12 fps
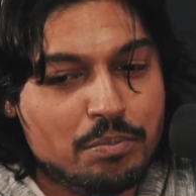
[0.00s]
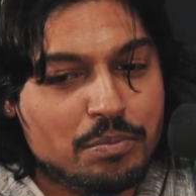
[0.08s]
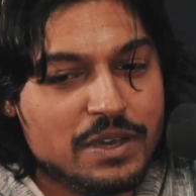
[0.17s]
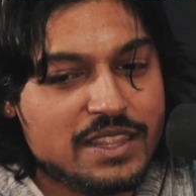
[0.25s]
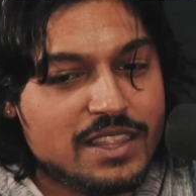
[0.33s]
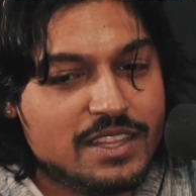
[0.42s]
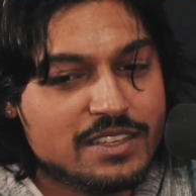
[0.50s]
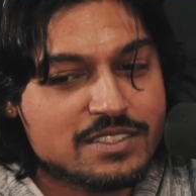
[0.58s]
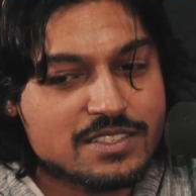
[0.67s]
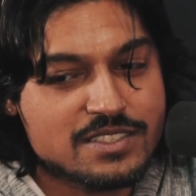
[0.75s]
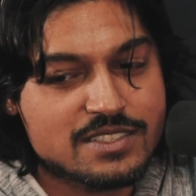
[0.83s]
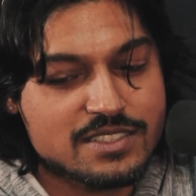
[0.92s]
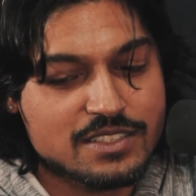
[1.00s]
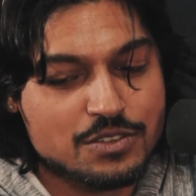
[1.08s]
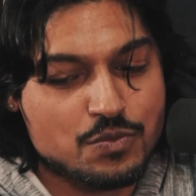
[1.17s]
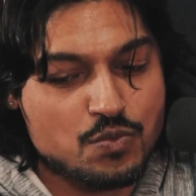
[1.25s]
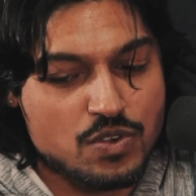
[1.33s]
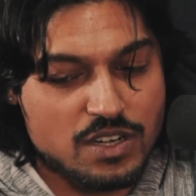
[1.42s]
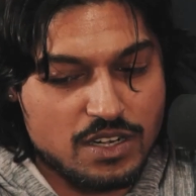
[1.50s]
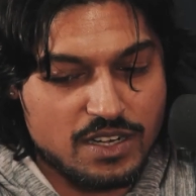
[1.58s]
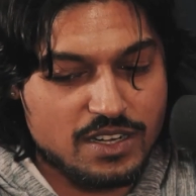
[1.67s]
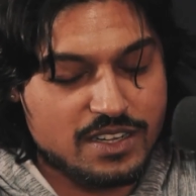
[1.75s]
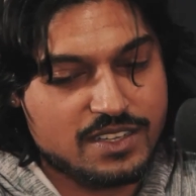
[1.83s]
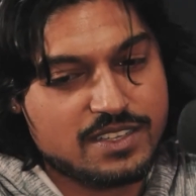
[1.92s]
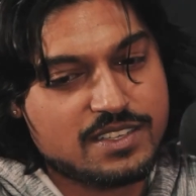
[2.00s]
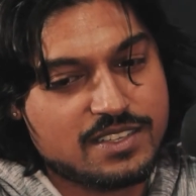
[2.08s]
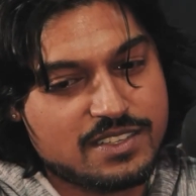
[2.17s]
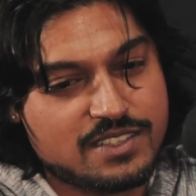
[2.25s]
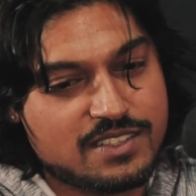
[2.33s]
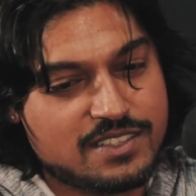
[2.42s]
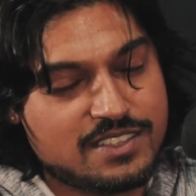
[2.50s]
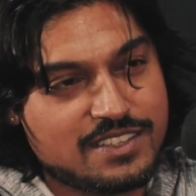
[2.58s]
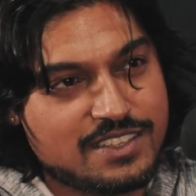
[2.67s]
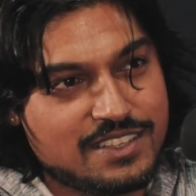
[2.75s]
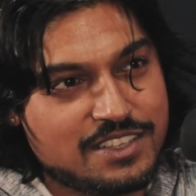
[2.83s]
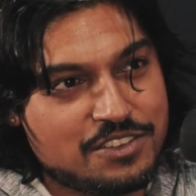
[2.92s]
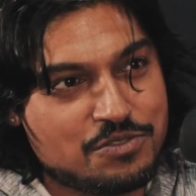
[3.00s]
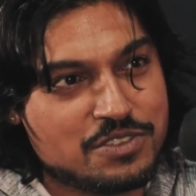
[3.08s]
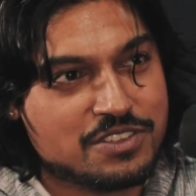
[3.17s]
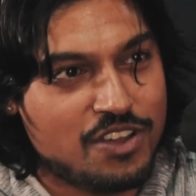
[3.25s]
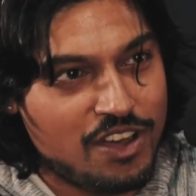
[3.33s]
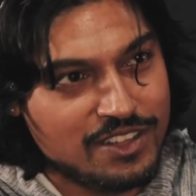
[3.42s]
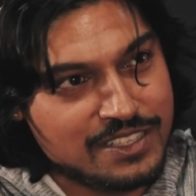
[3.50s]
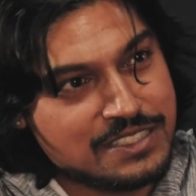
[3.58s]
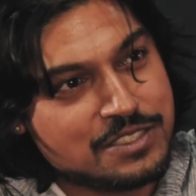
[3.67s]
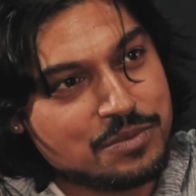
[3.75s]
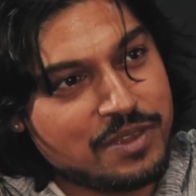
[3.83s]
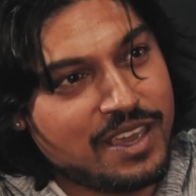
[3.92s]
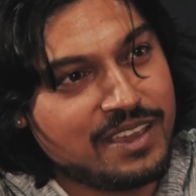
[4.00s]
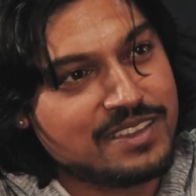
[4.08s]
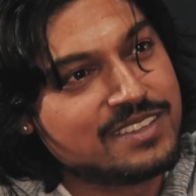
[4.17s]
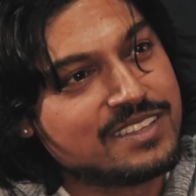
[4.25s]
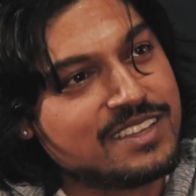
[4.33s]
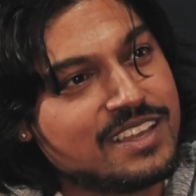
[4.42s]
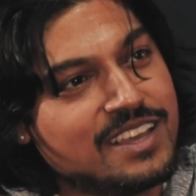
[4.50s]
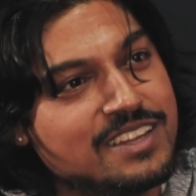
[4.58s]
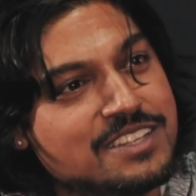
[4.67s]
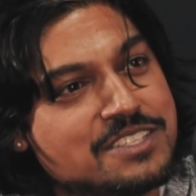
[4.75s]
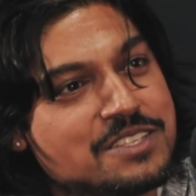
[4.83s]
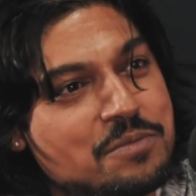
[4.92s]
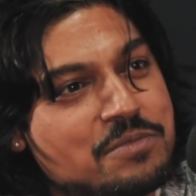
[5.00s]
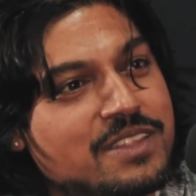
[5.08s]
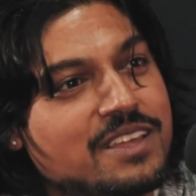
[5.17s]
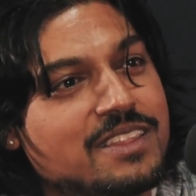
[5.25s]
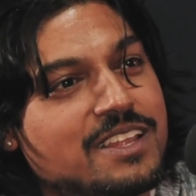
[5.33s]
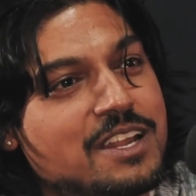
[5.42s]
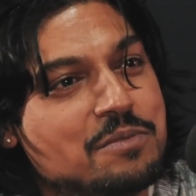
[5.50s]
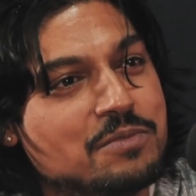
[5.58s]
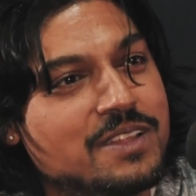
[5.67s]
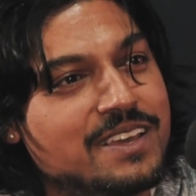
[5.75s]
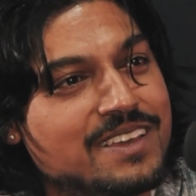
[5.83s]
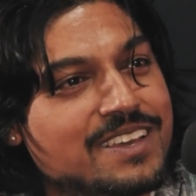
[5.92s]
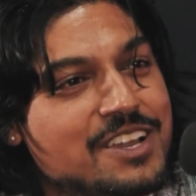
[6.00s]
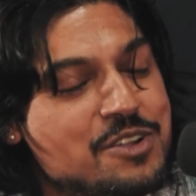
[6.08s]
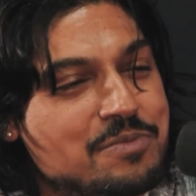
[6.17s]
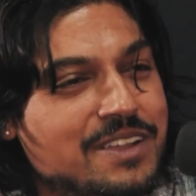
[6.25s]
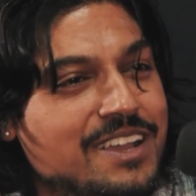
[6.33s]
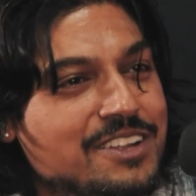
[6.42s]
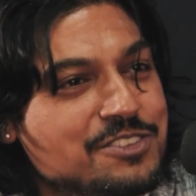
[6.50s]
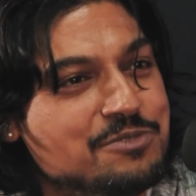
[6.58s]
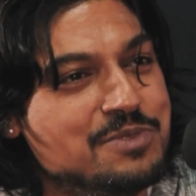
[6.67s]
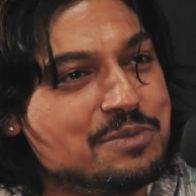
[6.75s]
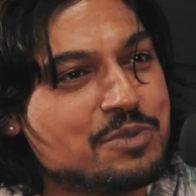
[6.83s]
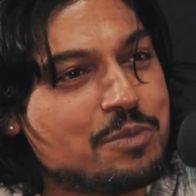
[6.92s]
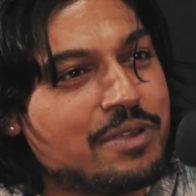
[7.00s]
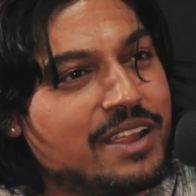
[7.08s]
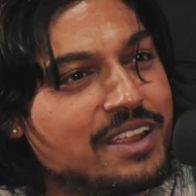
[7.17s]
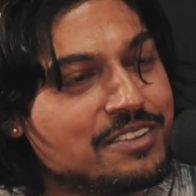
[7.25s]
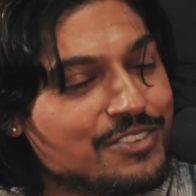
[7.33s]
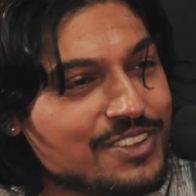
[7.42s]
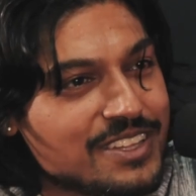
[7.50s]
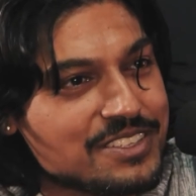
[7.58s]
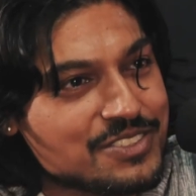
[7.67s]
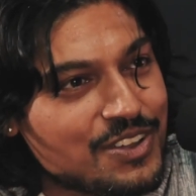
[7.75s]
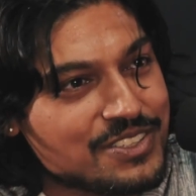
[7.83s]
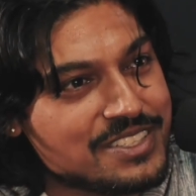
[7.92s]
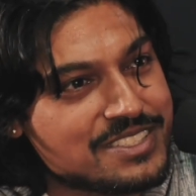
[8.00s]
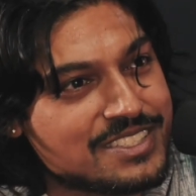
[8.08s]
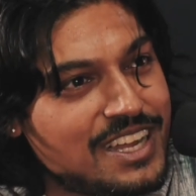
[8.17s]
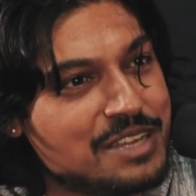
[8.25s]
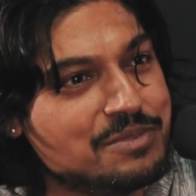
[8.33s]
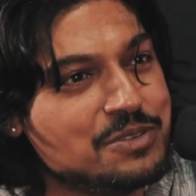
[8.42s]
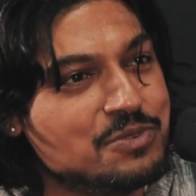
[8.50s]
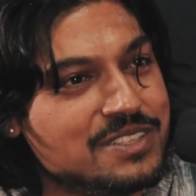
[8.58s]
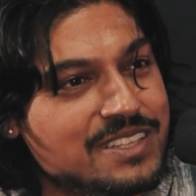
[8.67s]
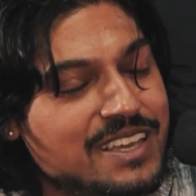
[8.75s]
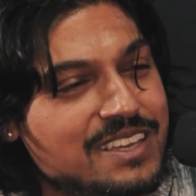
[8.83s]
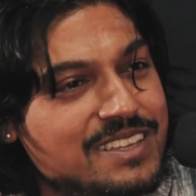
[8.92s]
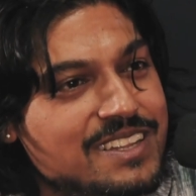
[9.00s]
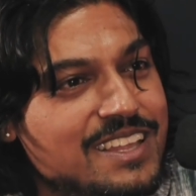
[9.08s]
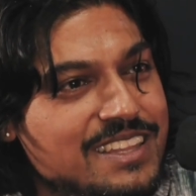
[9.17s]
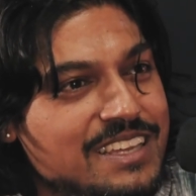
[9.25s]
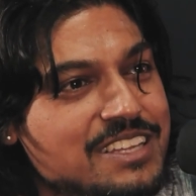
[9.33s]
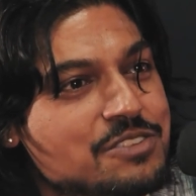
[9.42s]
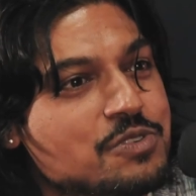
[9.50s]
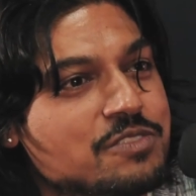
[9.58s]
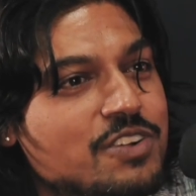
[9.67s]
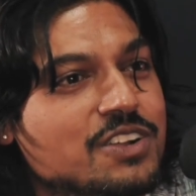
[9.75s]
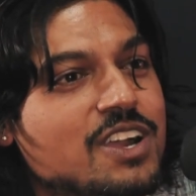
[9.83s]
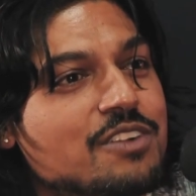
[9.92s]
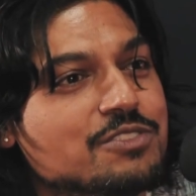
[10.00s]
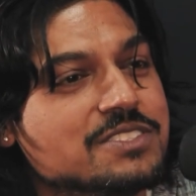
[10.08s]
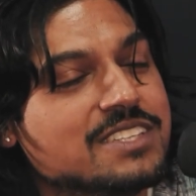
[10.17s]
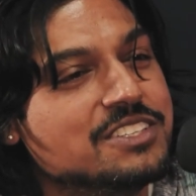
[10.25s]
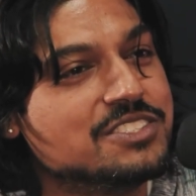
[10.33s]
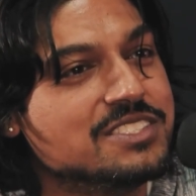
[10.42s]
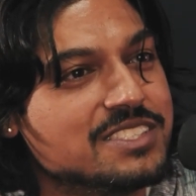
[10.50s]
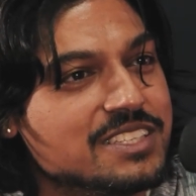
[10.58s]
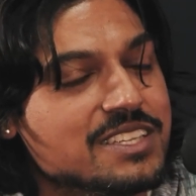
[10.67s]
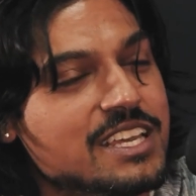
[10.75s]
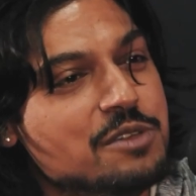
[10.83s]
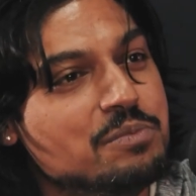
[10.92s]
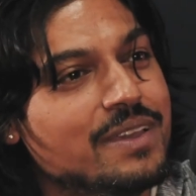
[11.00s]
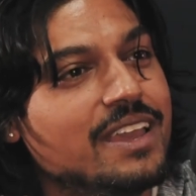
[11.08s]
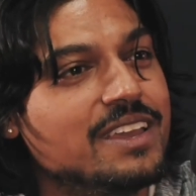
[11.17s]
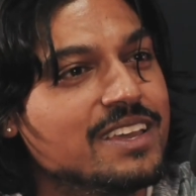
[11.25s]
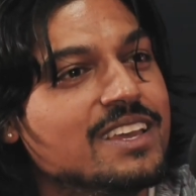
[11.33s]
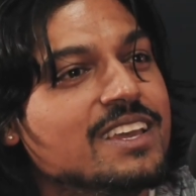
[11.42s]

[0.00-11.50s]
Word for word: But this work was calling to me and it's something that I'm like, oh my God, you've been preparing for this all this time. And one day, it, I think in one of our conversations, it hit me.